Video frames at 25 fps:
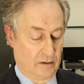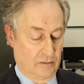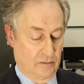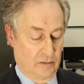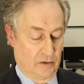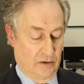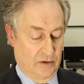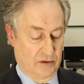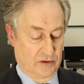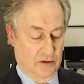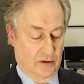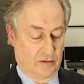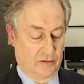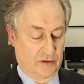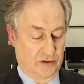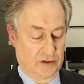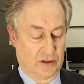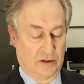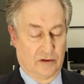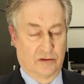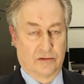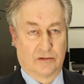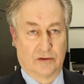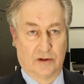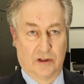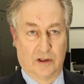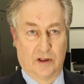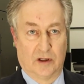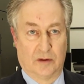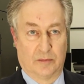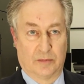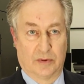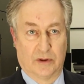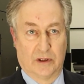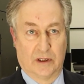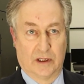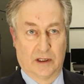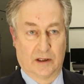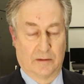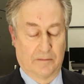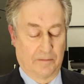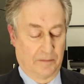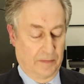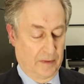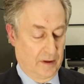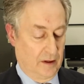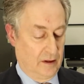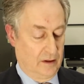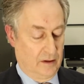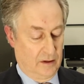Whereas obviously 3D printing
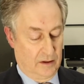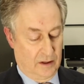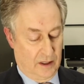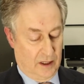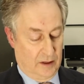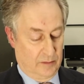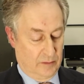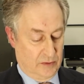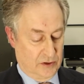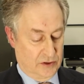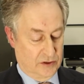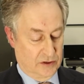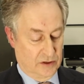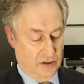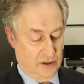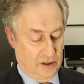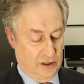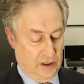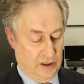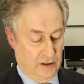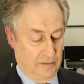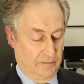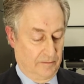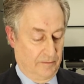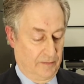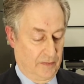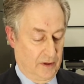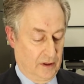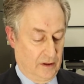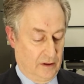and machining,